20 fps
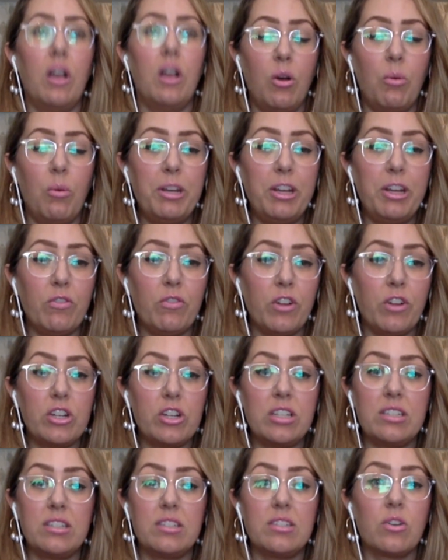opening
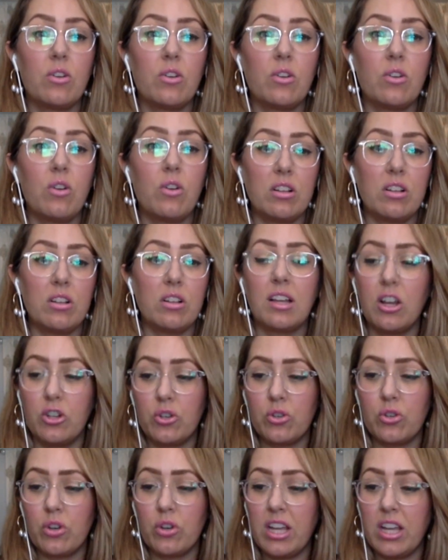franchises across the
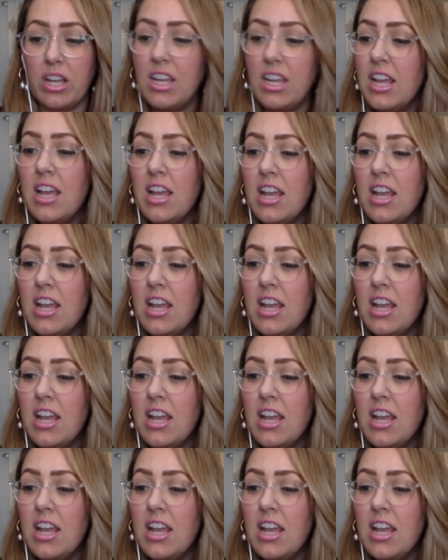country.